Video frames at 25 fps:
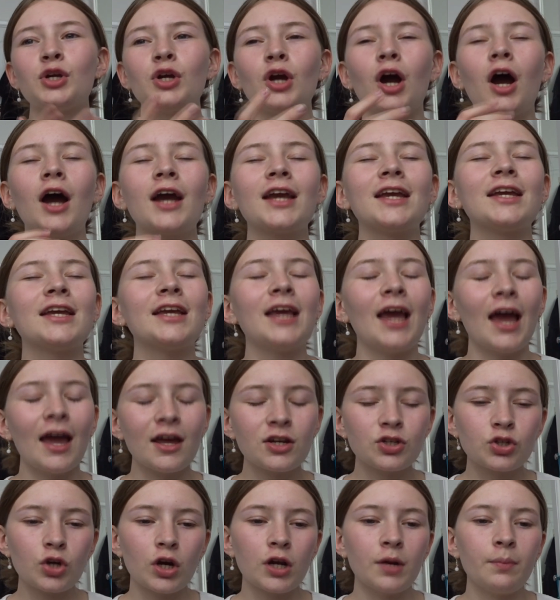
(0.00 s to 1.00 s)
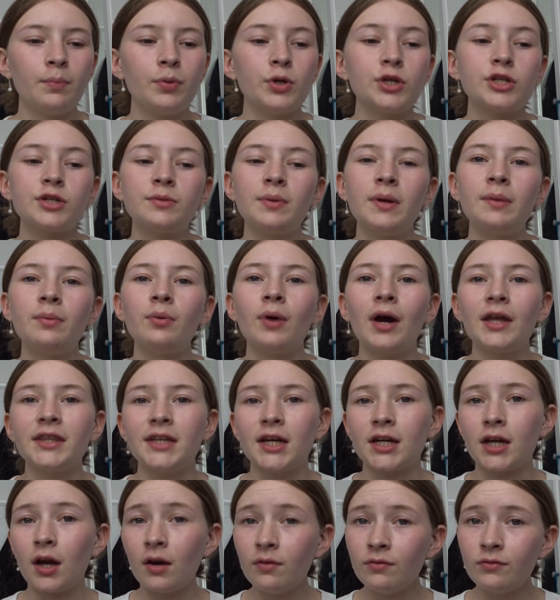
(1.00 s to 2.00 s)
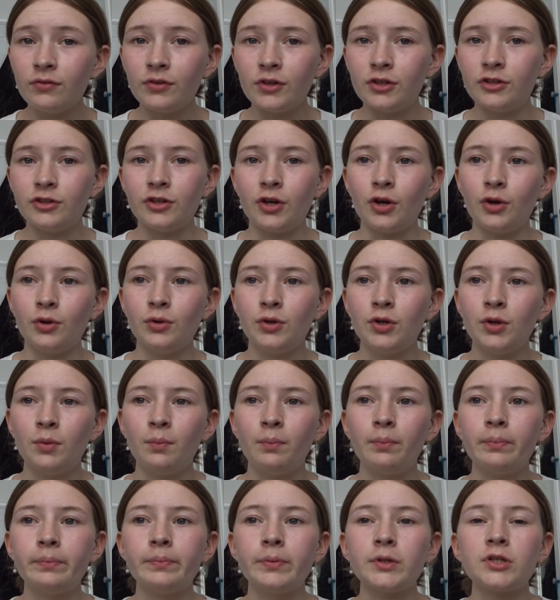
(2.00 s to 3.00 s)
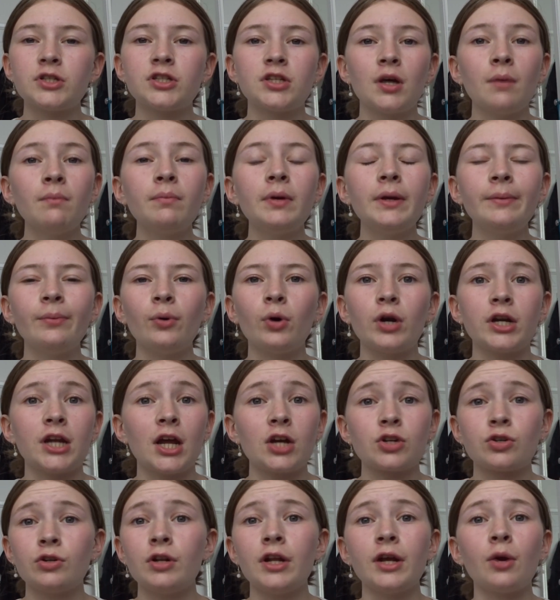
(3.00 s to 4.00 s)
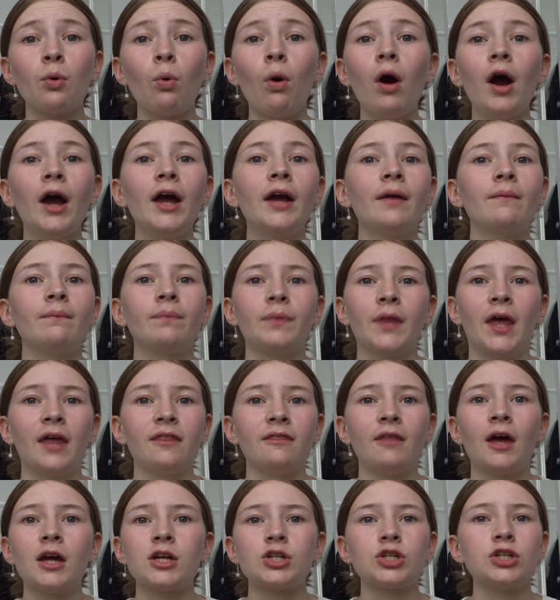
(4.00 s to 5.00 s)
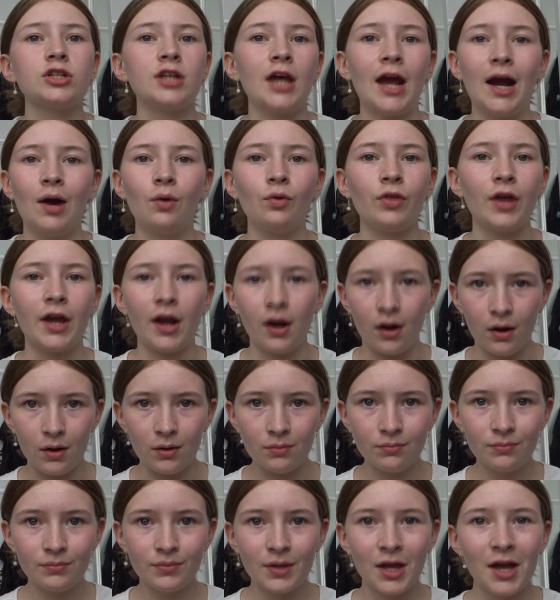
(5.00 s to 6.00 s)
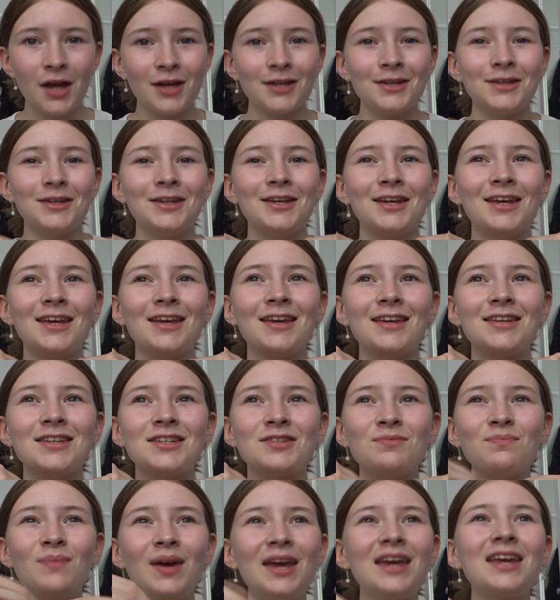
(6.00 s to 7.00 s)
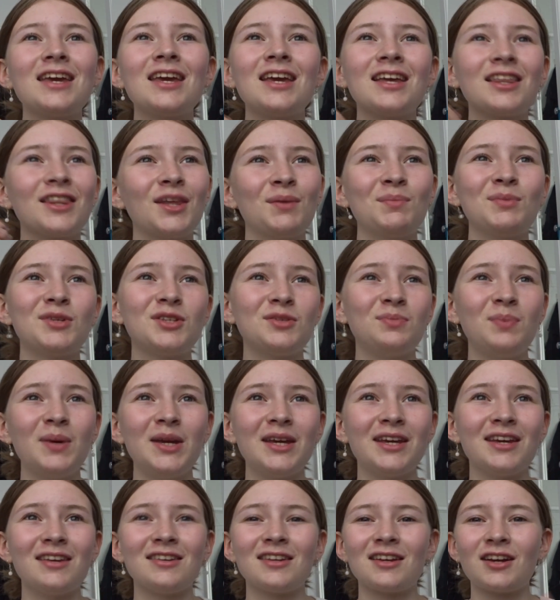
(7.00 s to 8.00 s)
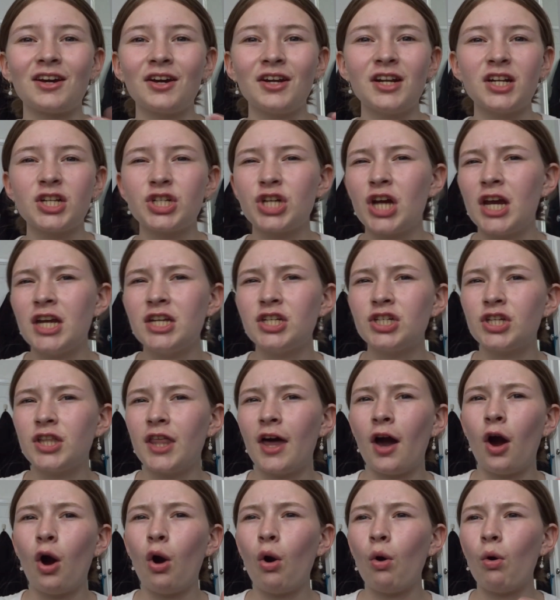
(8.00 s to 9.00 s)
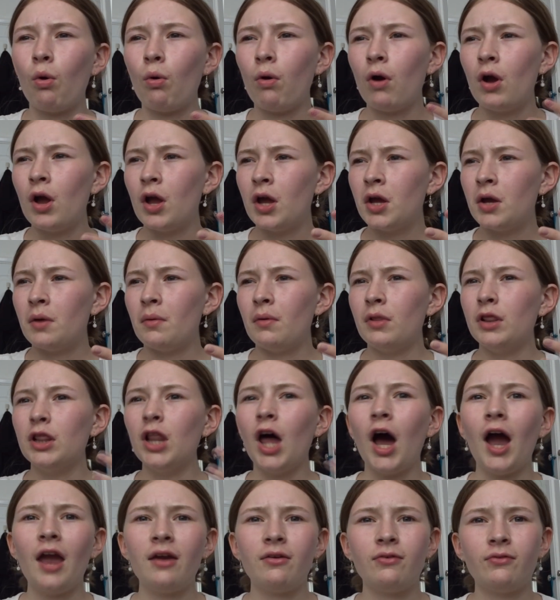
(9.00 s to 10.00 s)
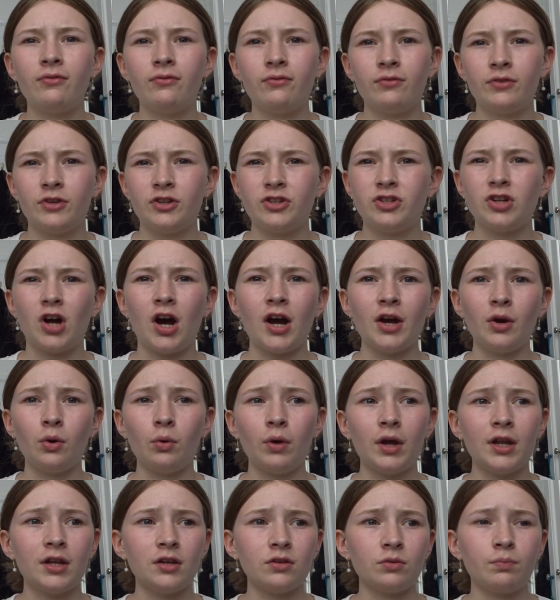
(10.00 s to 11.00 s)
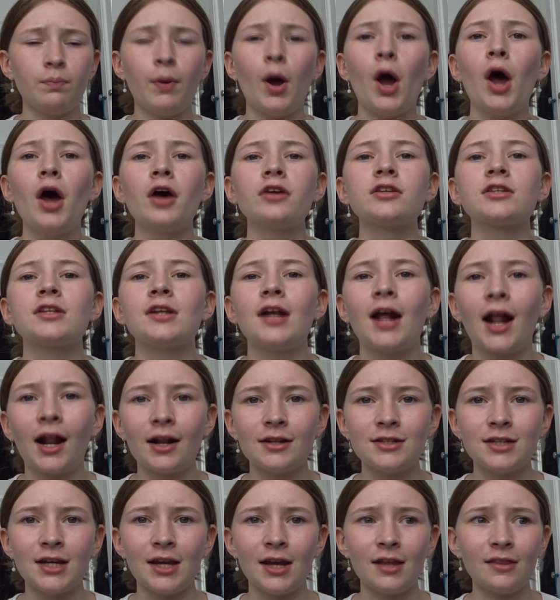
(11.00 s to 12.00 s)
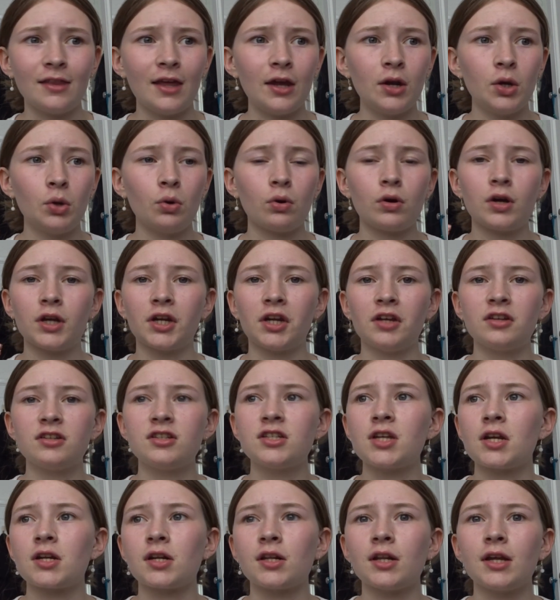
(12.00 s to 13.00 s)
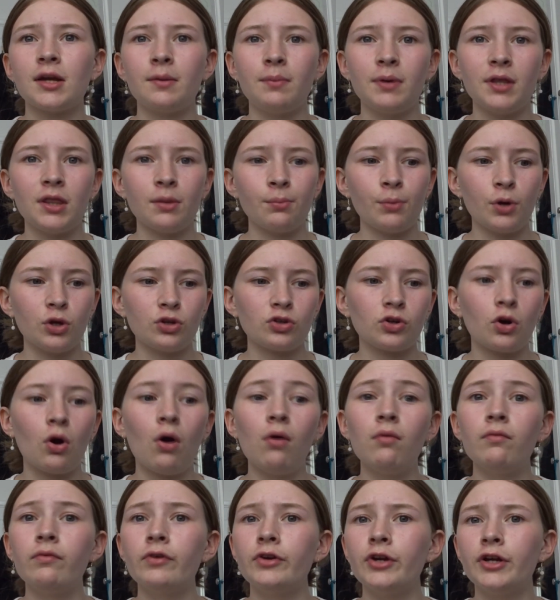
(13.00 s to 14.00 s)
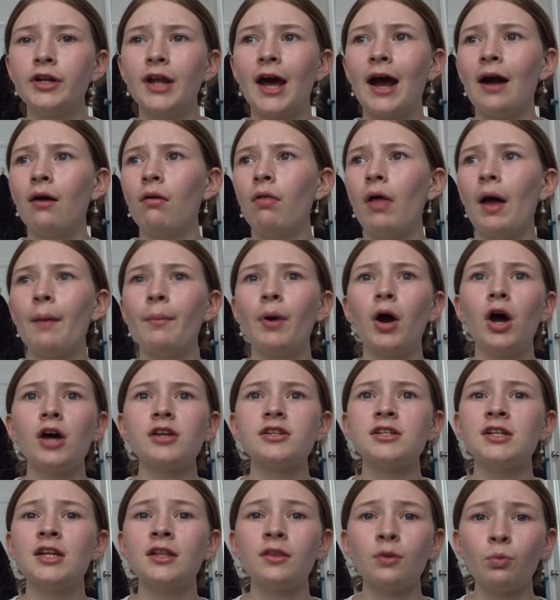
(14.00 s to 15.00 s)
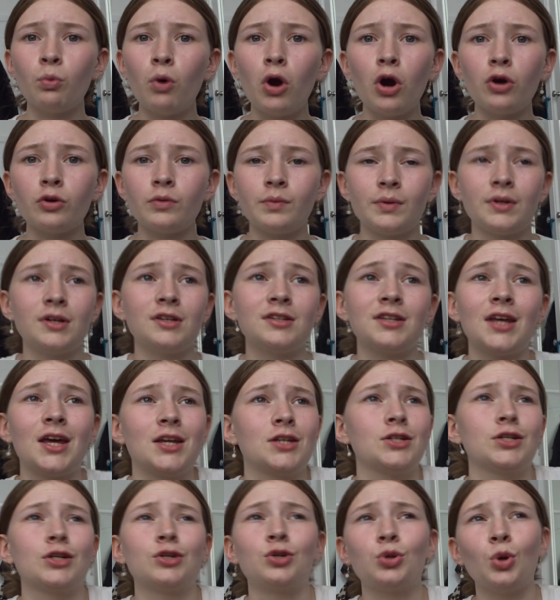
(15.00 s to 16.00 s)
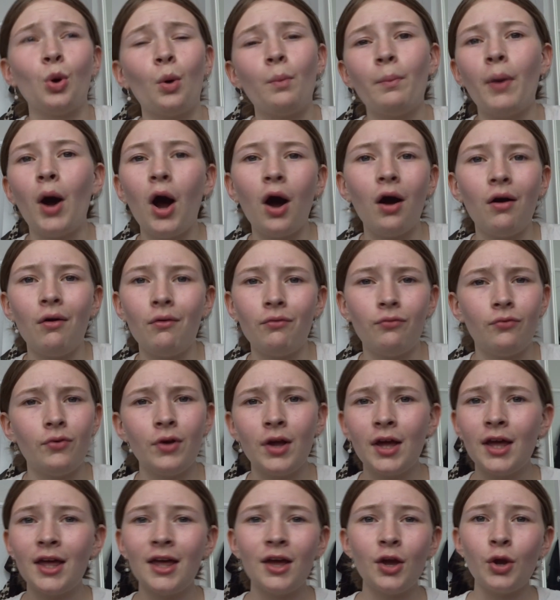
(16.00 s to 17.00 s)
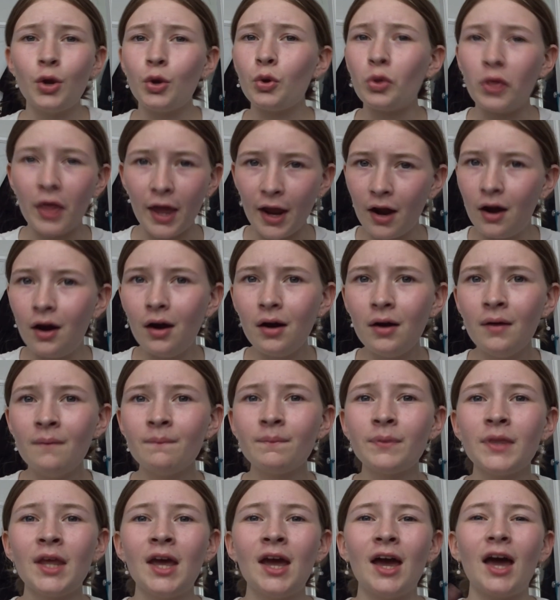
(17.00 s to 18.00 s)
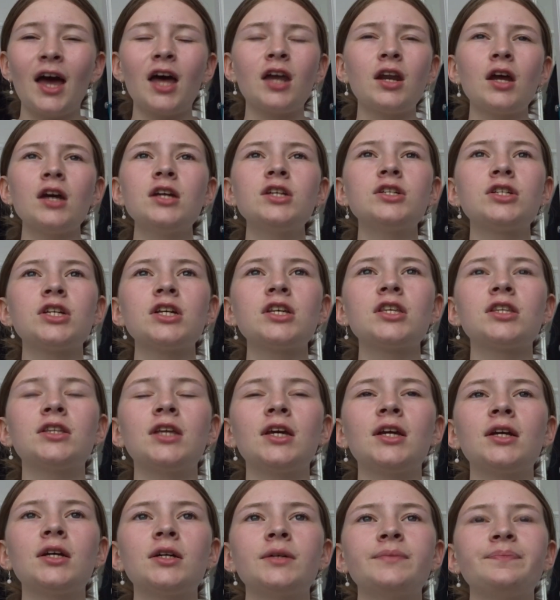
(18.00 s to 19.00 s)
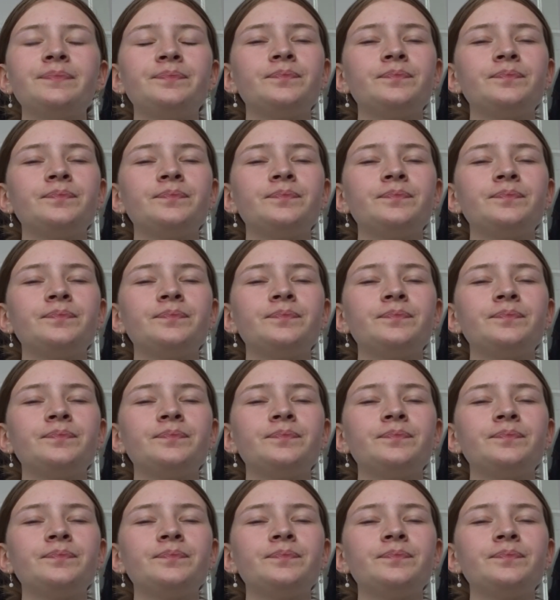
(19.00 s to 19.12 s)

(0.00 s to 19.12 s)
I get trying to push people out of their comfort zone, but some people are naturally quiet, and that's just how they are. Making them speak isn't going to change their whole lifestyle and personality, and they're not going to suddenly be the most confident out there person in the world, because that's just not part of who they are. And I just think